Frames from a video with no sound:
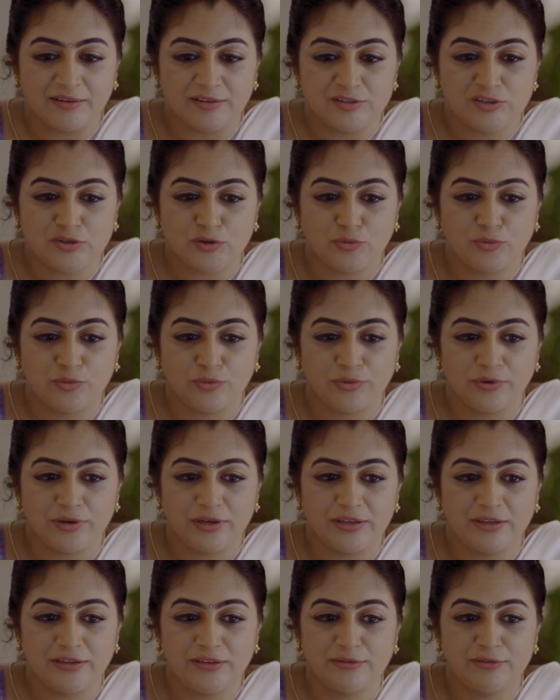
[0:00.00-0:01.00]
So
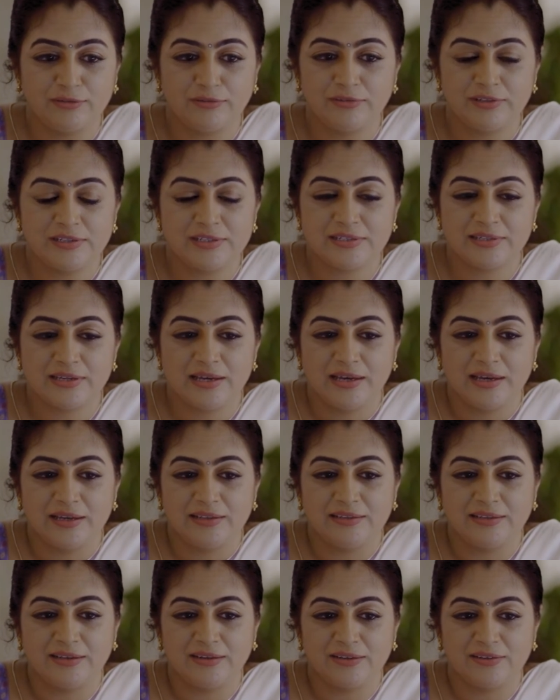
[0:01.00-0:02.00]

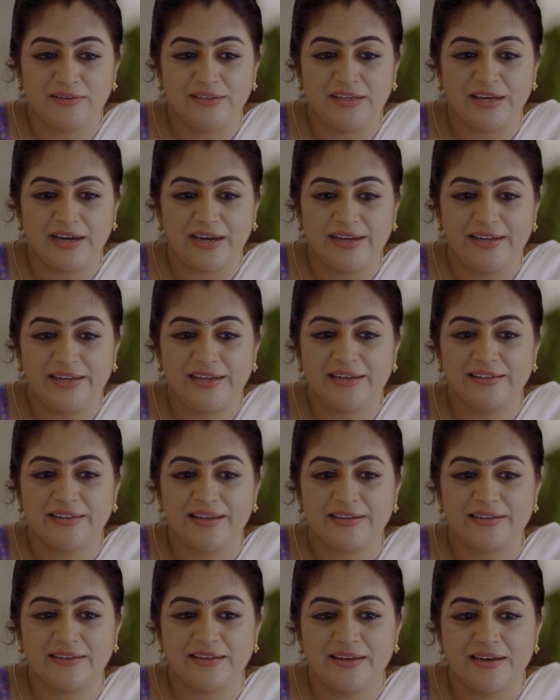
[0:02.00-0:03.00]
the idea
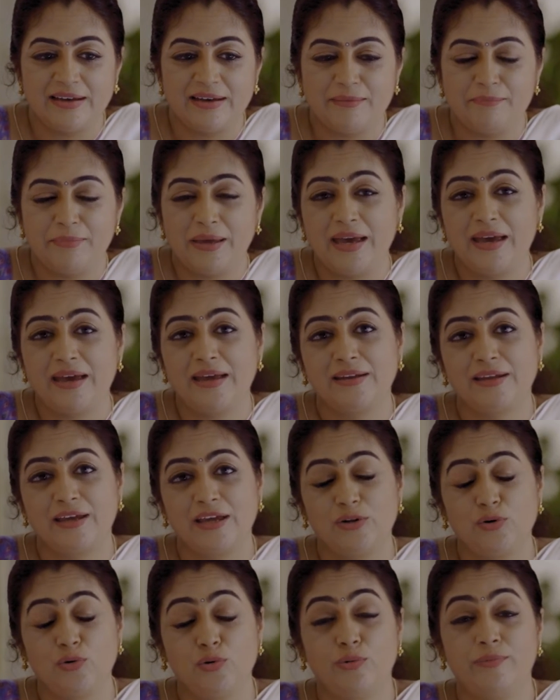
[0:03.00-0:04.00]
that a man
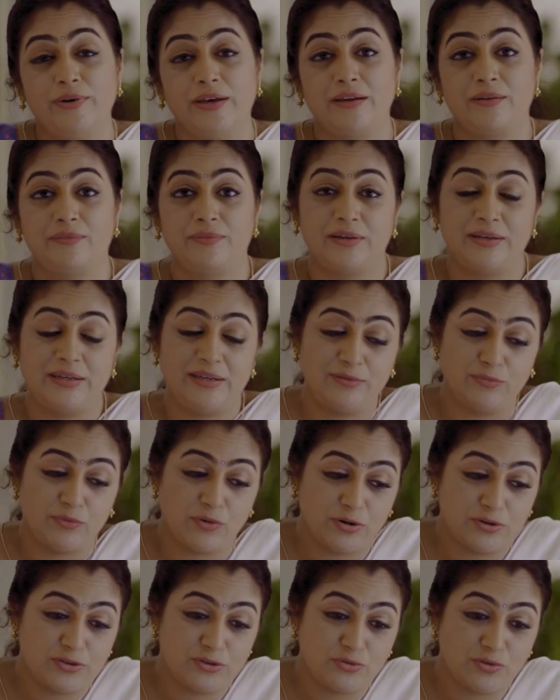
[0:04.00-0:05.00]
can go wherever he
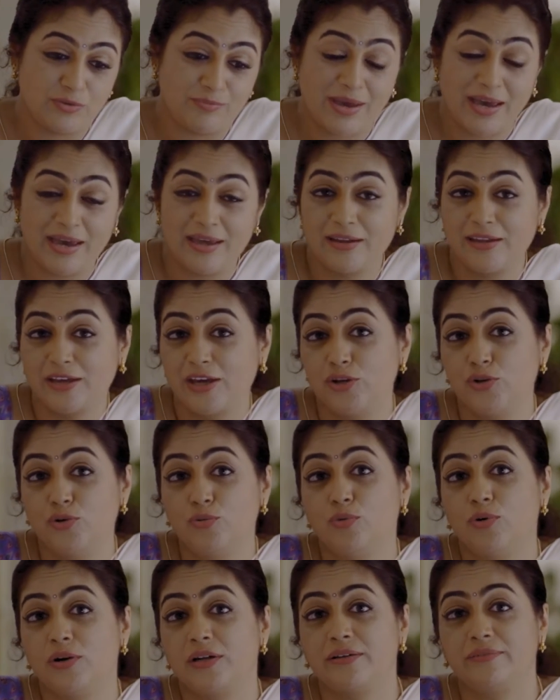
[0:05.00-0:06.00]
wants to, a man can do
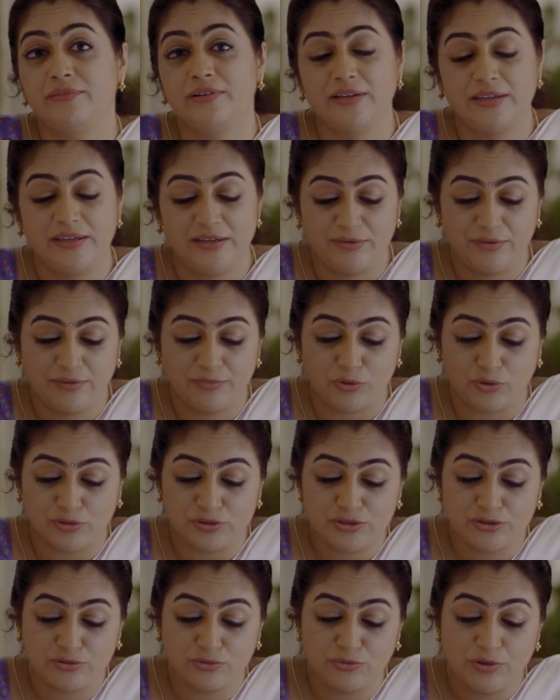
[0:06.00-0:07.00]
whatever he
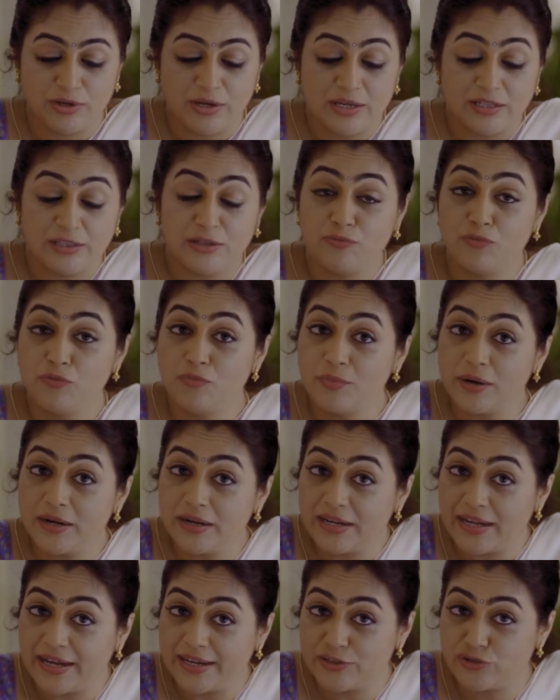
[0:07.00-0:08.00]
wants to, the
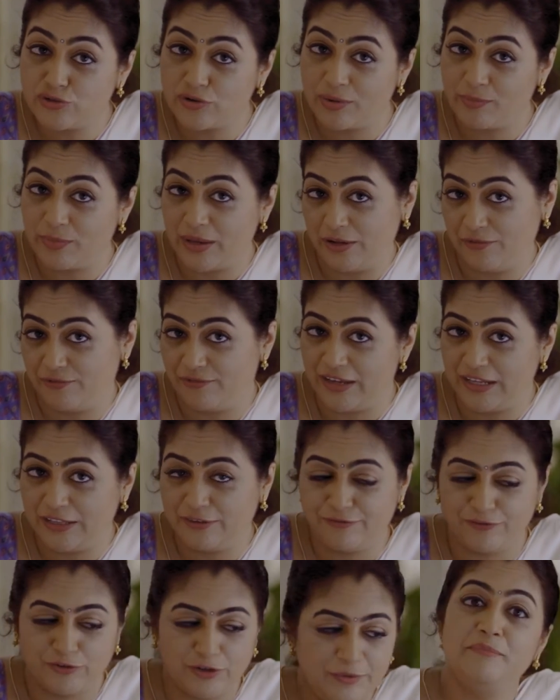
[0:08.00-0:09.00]
woman has to remain
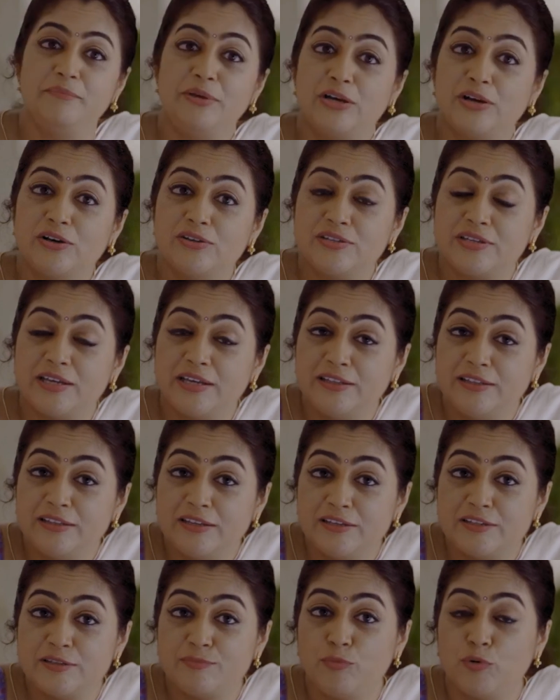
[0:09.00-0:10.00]
faithful. Because in
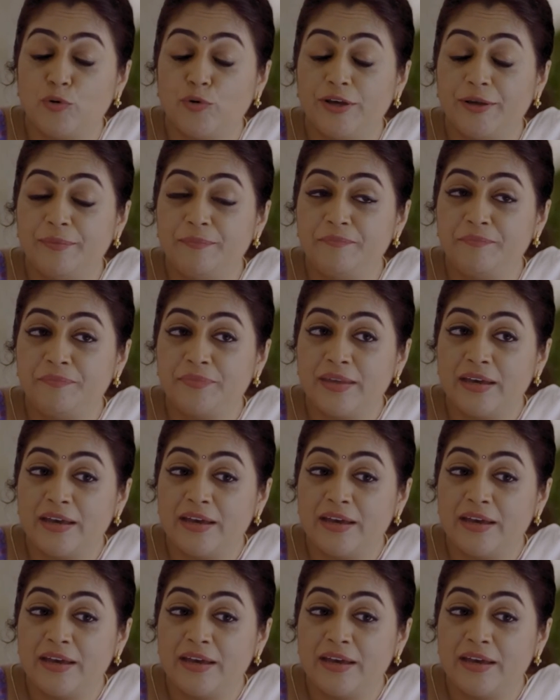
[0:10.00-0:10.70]
this poem,